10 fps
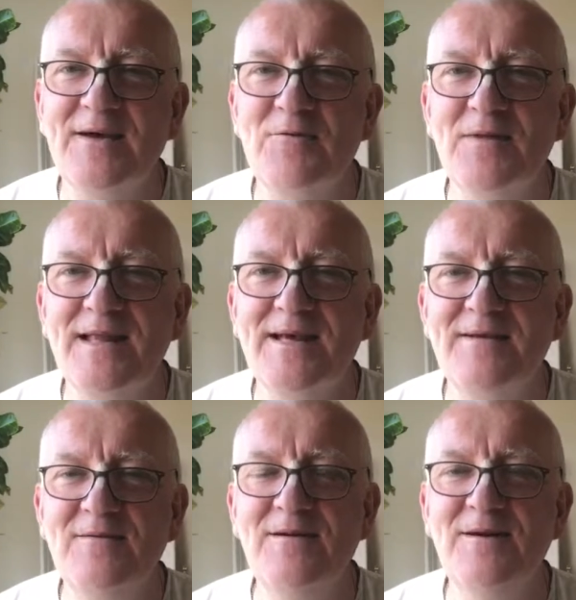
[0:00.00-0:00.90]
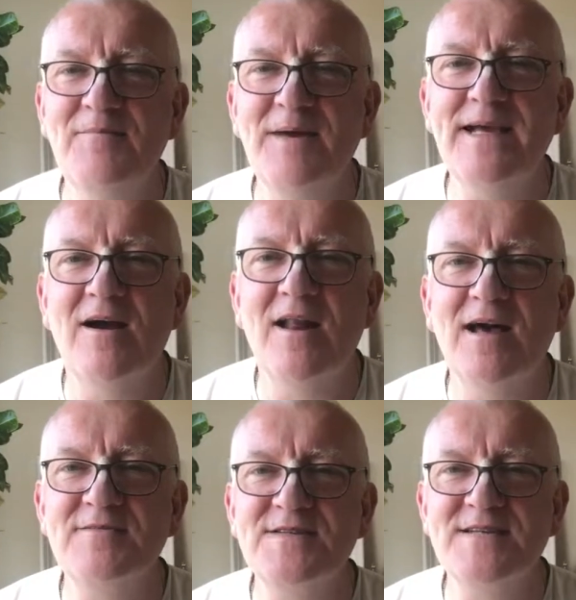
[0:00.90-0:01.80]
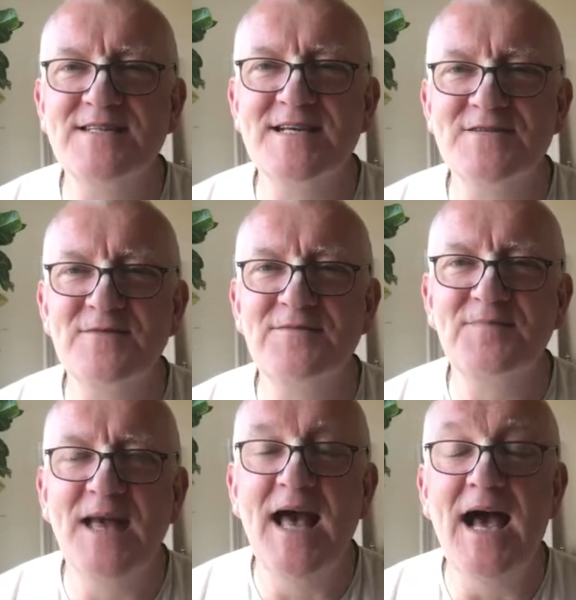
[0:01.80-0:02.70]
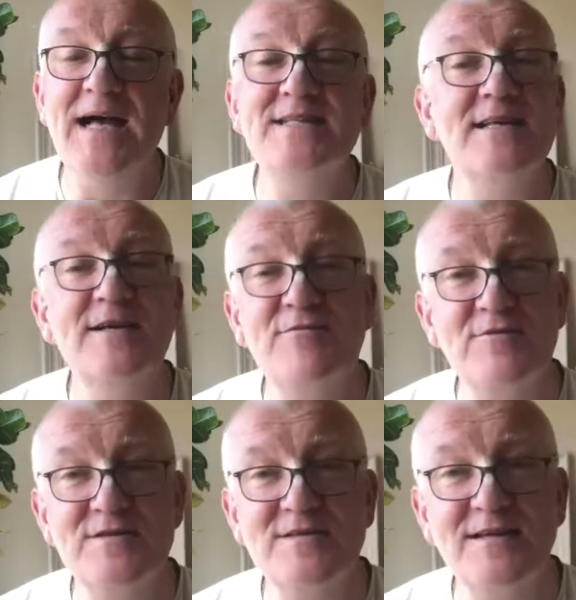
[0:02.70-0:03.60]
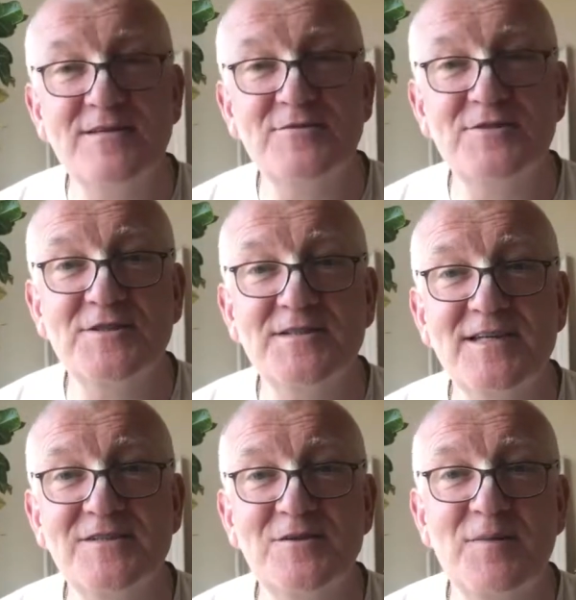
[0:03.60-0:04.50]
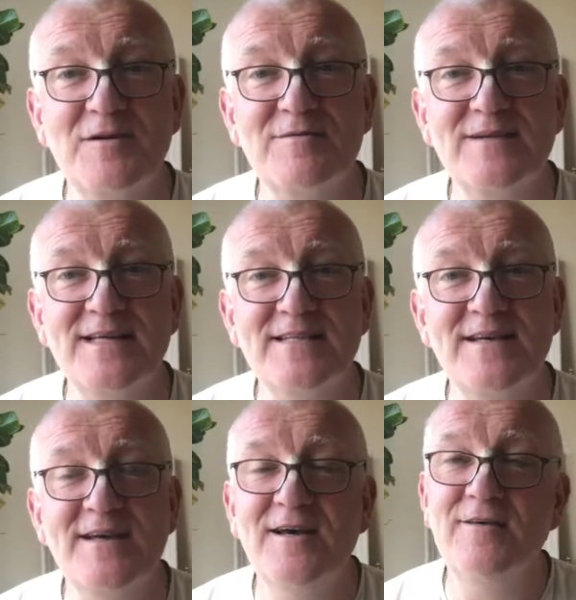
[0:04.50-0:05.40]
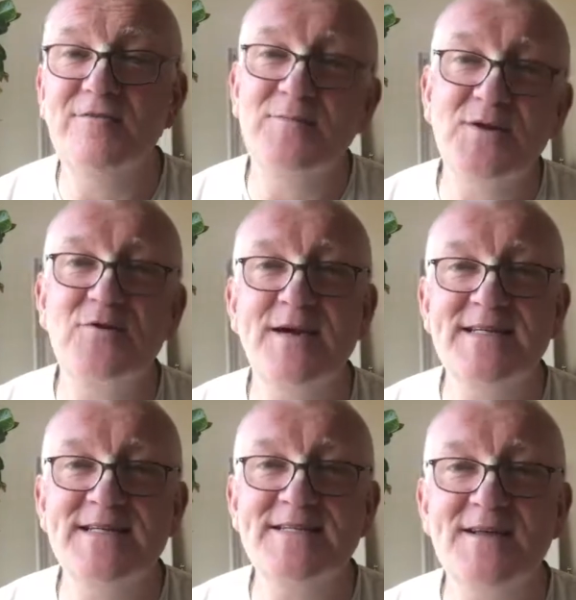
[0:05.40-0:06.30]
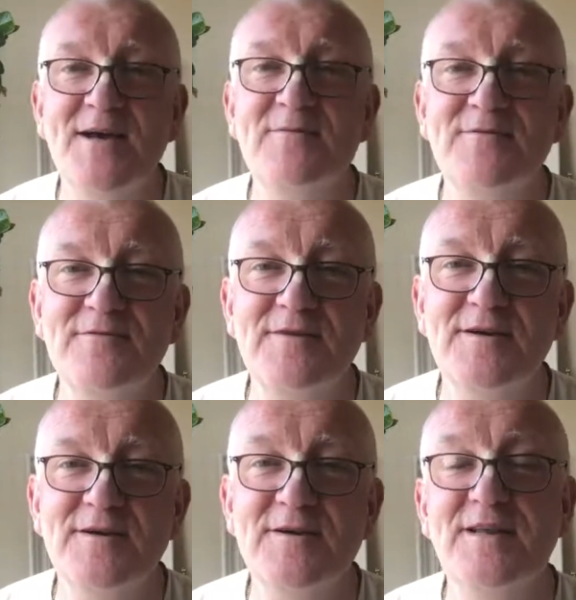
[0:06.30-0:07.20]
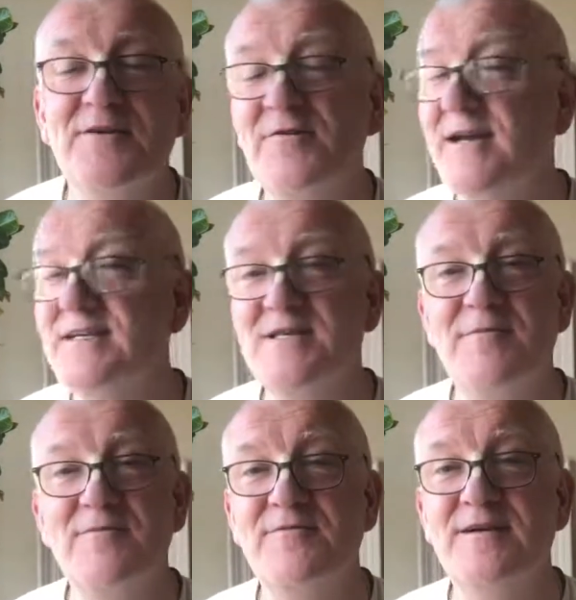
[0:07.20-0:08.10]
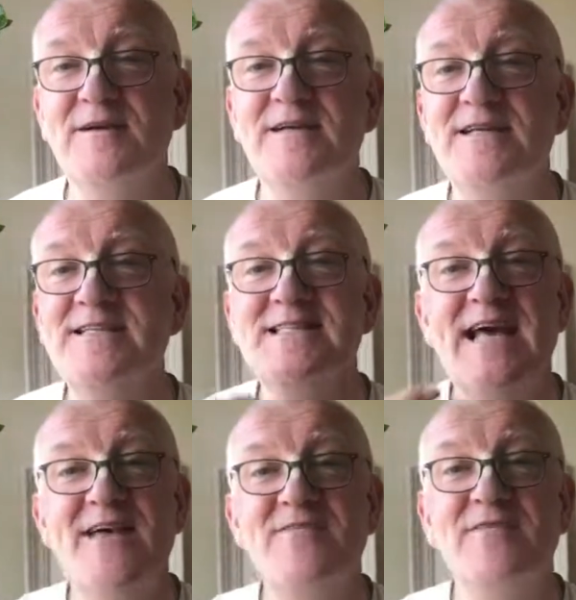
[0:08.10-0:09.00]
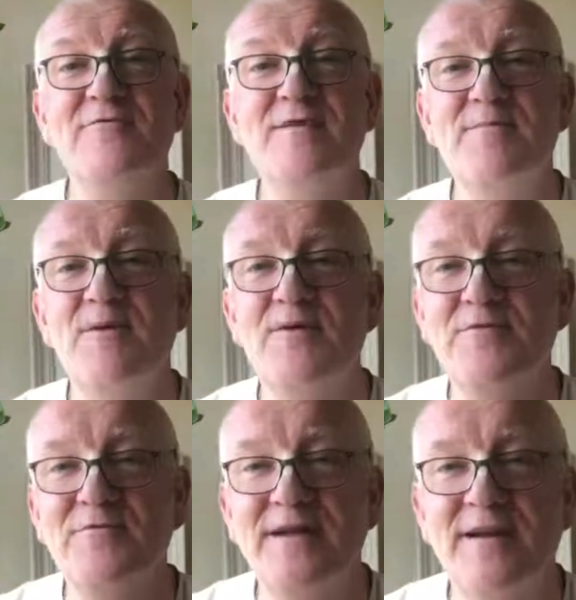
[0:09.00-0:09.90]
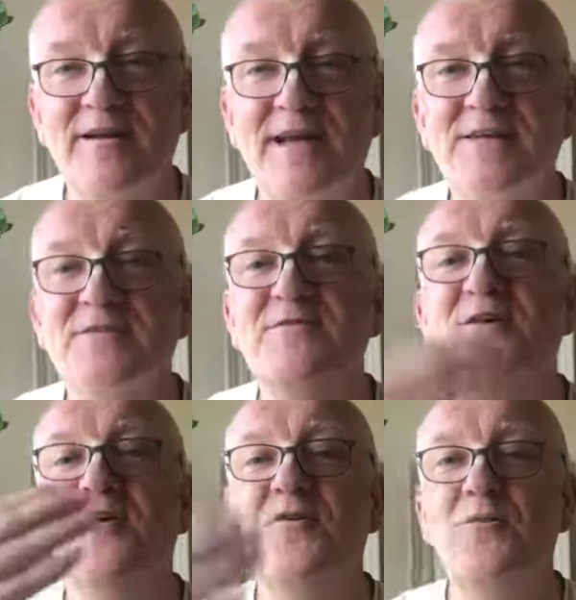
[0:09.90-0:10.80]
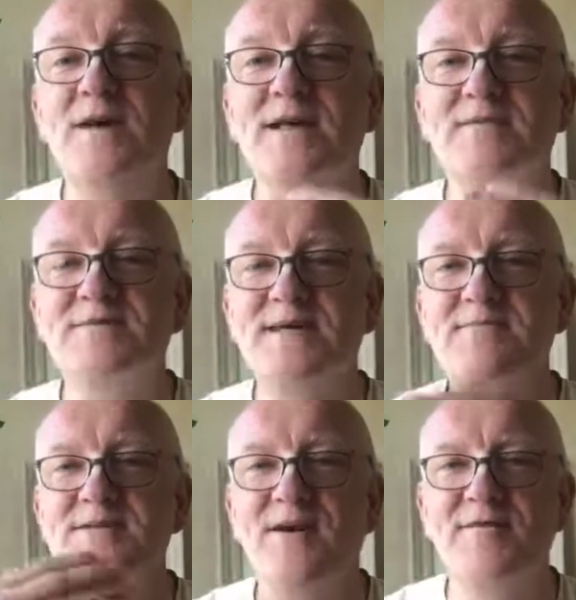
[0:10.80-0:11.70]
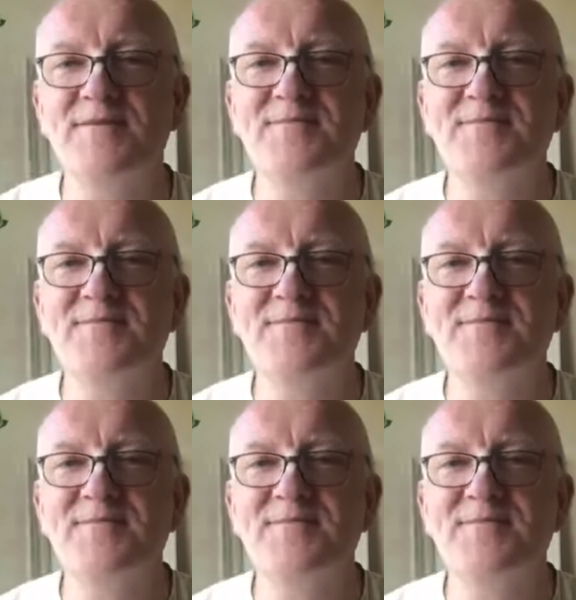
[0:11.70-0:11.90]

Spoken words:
that will make our lives successful and deliver us, as Krishna says in the Bhagavad Gita, from the greatest type of fear. And the greatest type of fear is death and rebirth, reincarnation on the wheel of samsara.